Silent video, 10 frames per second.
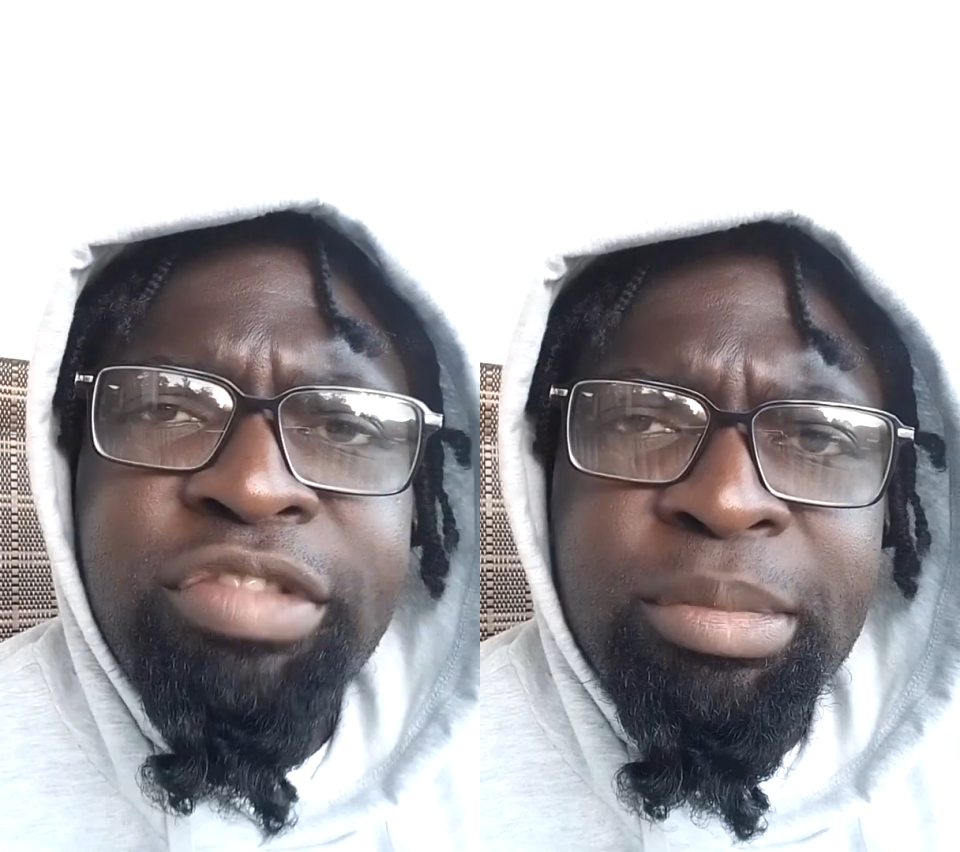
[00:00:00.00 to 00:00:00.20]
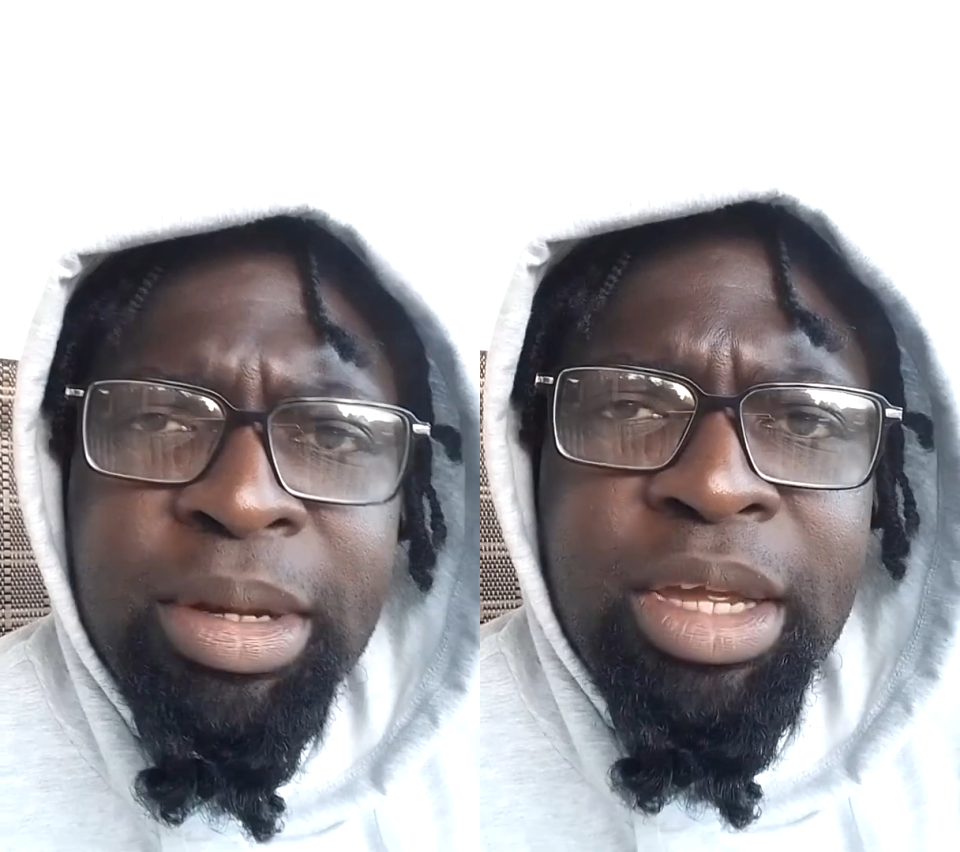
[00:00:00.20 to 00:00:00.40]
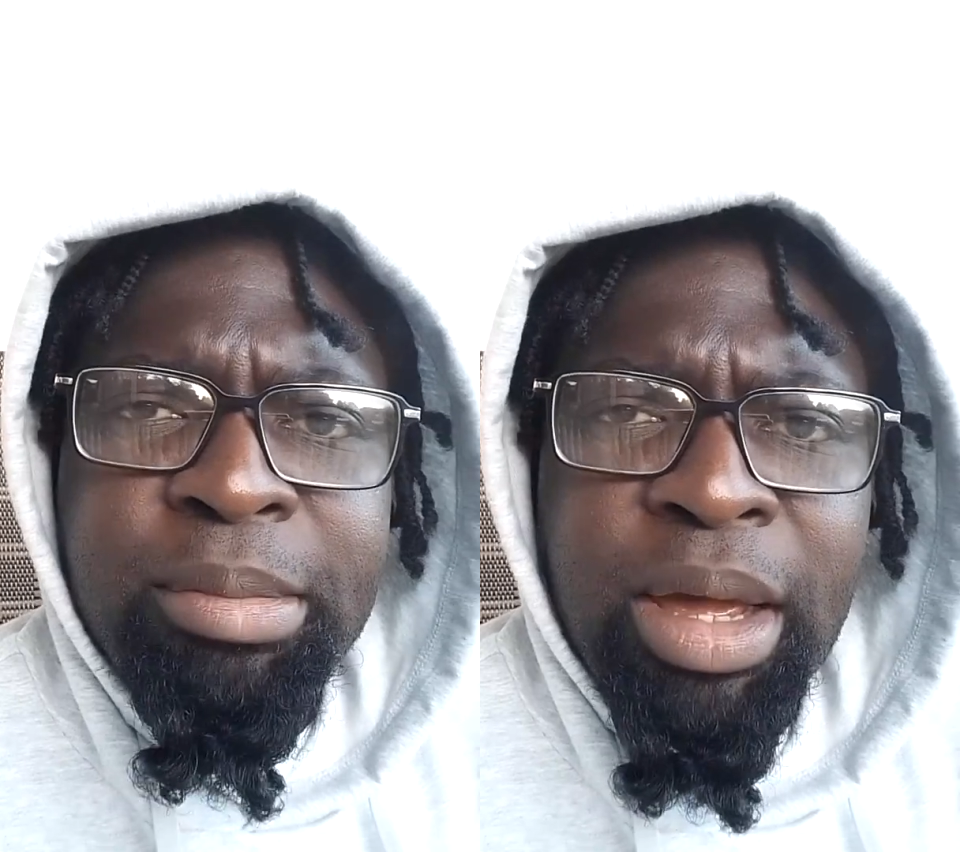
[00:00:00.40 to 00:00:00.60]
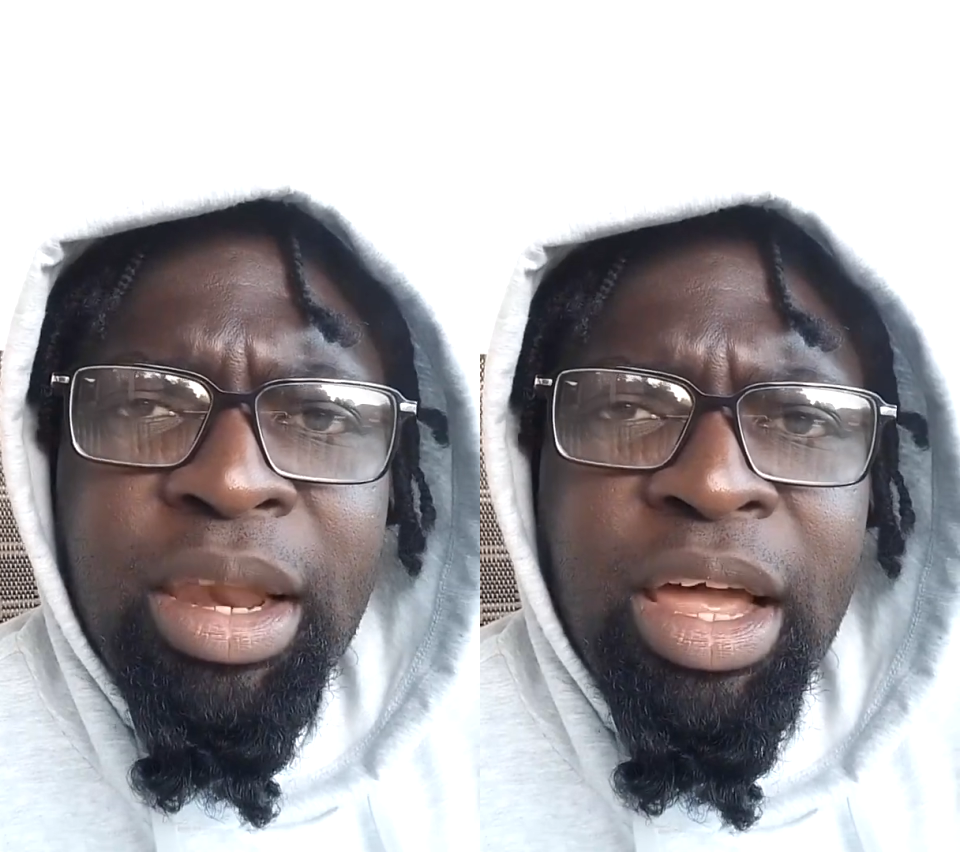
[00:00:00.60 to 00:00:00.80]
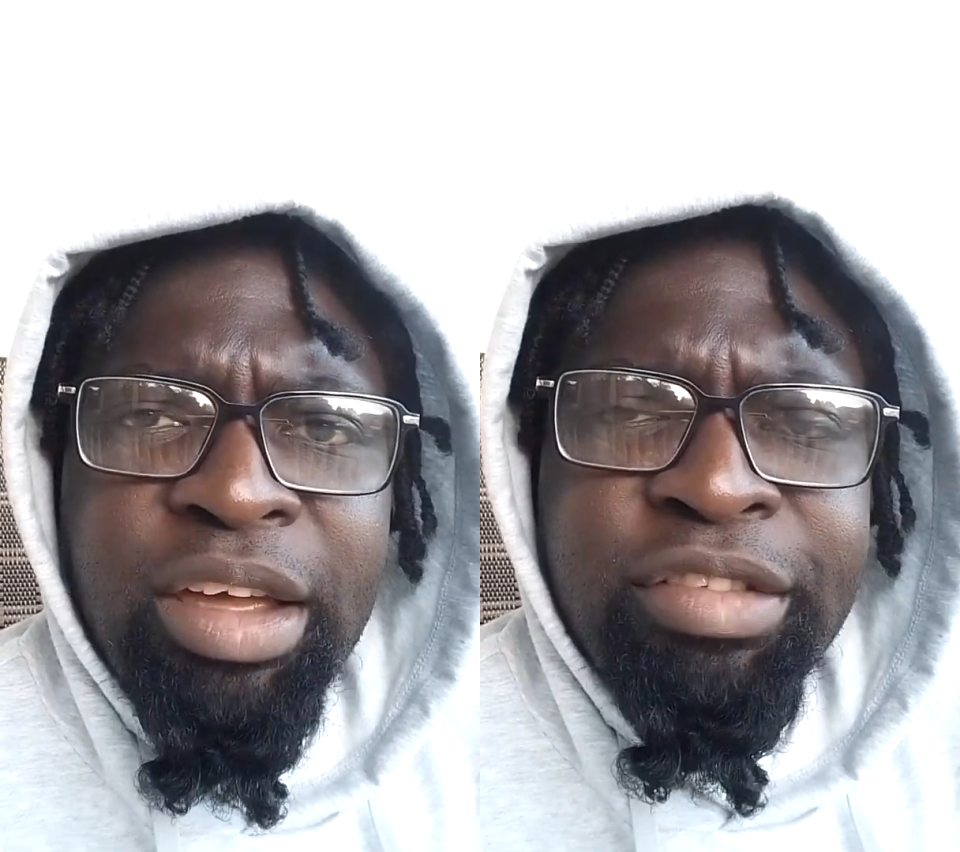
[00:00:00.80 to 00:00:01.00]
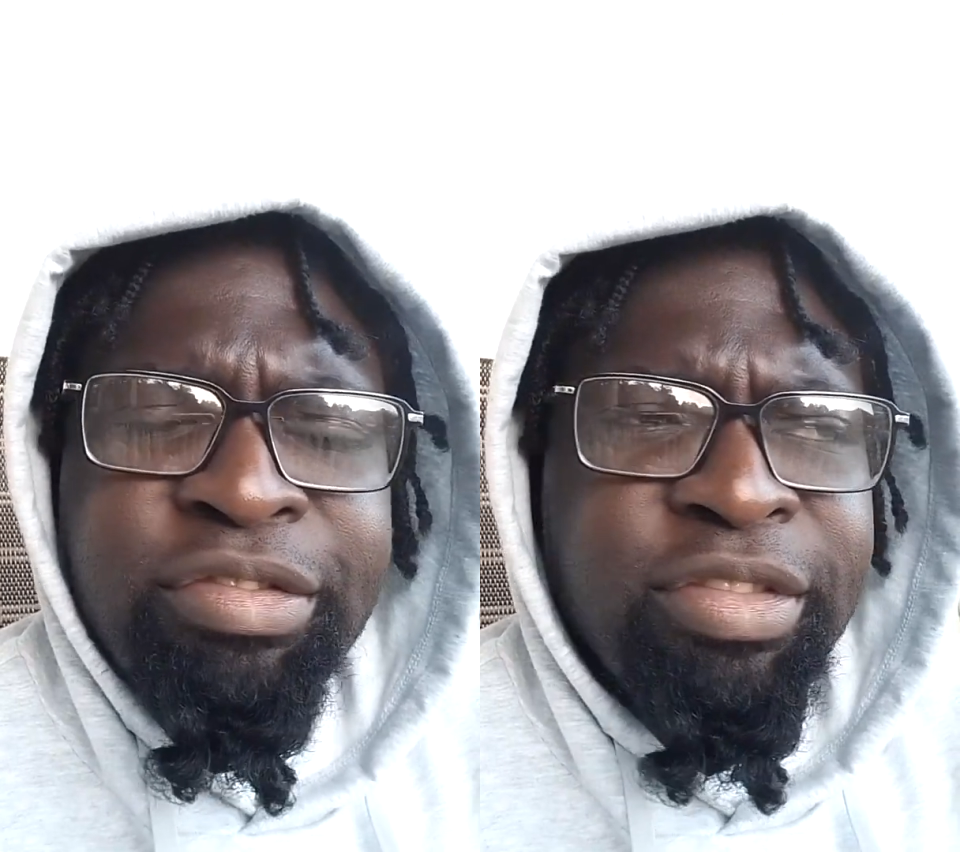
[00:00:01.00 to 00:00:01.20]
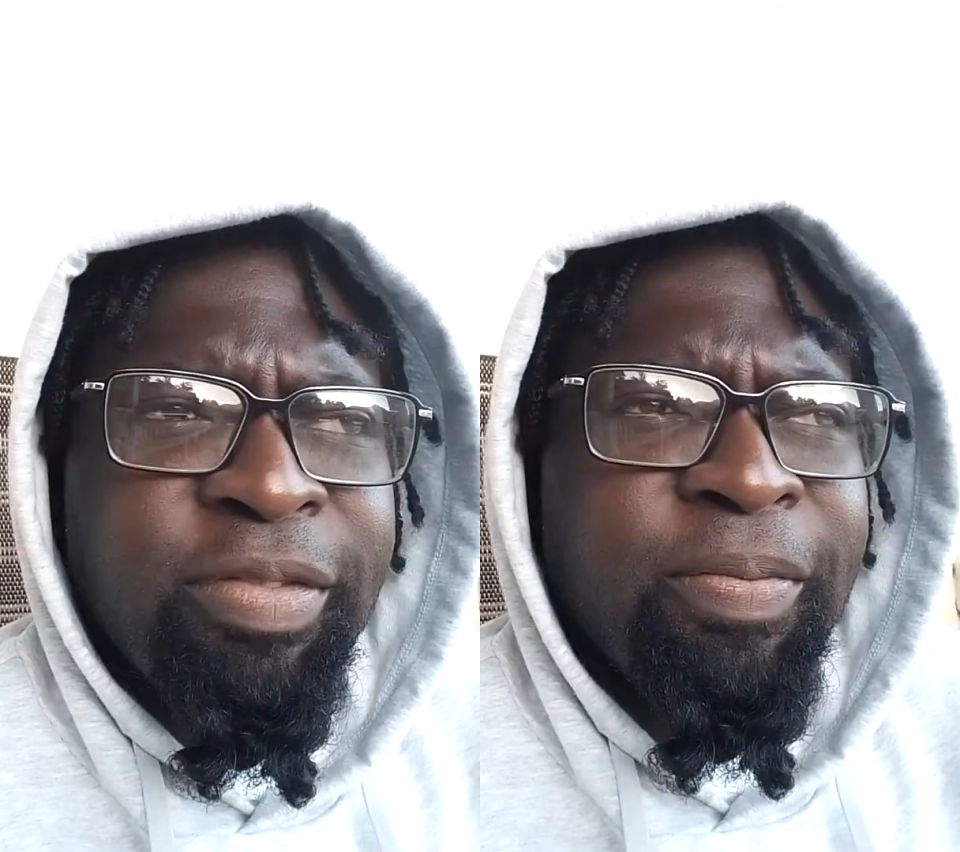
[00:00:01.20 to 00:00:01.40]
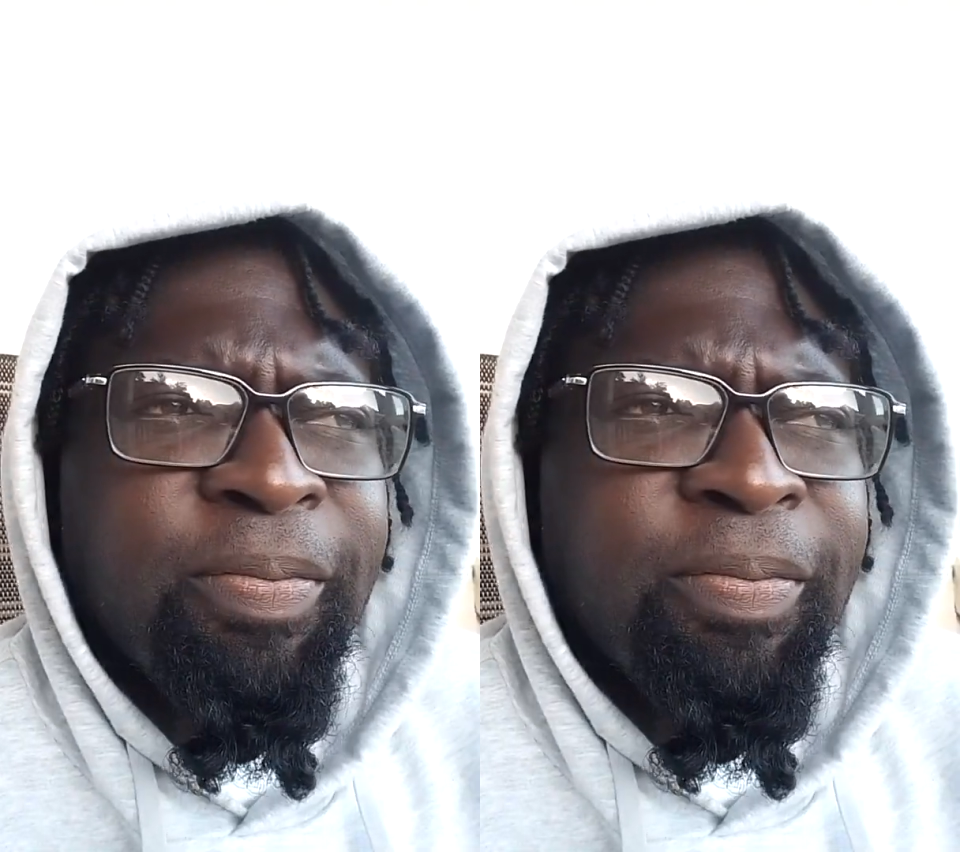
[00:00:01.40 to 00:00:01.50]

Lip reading: for me in my life.